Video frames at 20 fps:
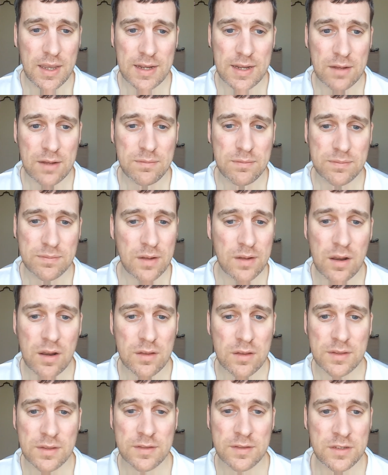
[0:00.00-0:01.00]
know, a
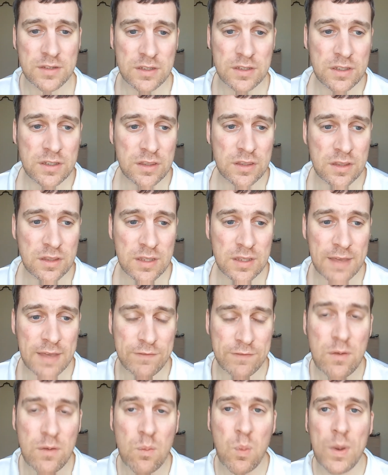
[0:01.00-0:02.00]
lot.
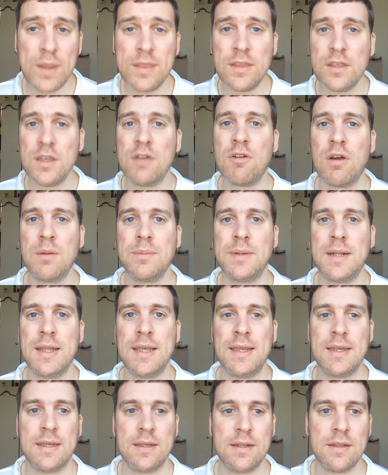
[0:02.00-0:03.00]
If you win the Europa
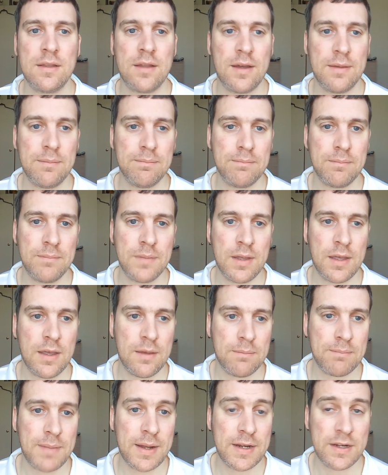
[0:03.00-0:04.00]
League, like
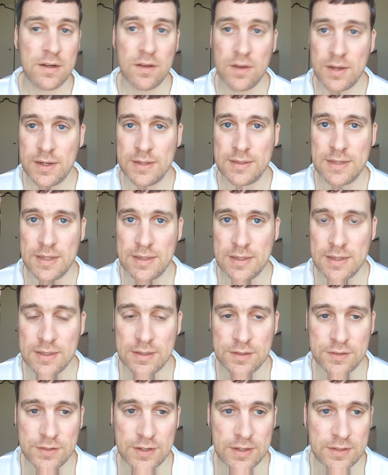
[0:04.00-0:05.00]
Man United did the
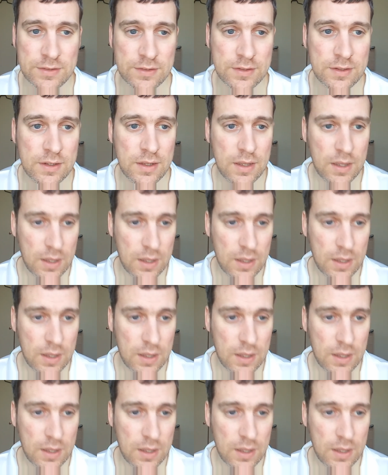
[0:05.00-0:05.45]
other season,